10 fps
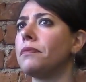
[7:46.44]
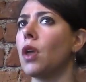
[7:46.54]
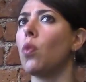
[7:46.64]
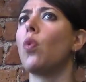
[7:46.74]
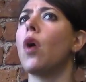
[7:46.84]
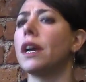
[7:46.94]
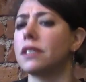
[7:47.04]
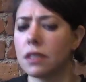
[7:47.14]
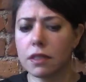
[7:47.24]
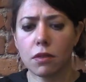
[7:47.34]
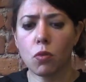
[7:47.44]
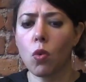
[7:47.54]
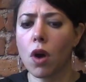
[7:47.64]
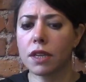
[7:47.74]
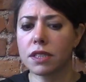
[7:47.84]

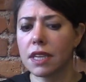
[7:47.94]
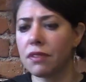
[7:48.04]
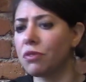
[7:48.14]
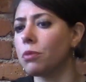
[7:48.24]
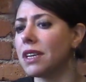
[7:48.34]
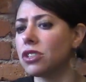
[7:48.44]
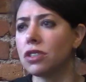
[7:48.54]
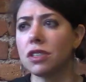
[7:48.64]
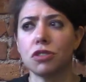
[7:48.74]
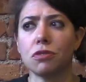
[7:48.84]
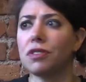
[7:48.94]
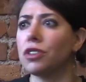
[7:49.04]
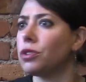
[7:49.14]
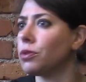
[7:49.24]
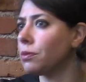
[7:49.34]
what information did you
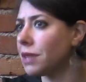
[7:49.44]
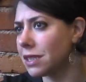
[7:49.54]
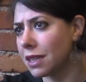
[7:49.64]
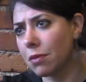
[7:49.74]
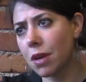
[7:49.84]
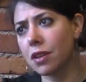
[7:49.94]
feel you were missing about a